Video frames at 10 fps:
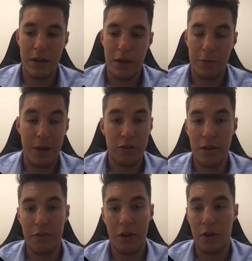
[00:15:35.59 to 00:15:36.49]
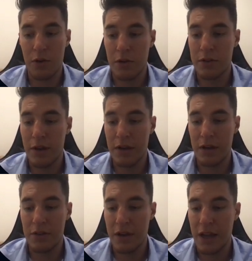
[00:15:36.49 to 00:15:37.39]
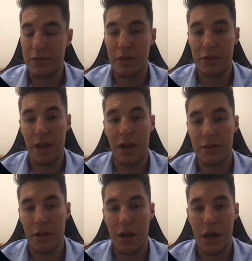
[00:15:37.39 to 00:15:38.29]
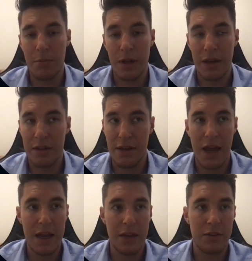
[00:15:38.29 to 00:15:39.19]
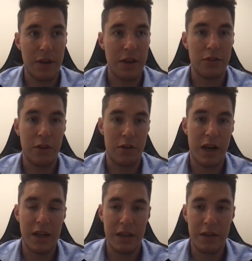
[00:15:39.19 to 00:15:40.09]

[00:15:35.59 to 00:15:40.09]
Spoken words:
especially video content, is that they have to set a time and a day to actually create it.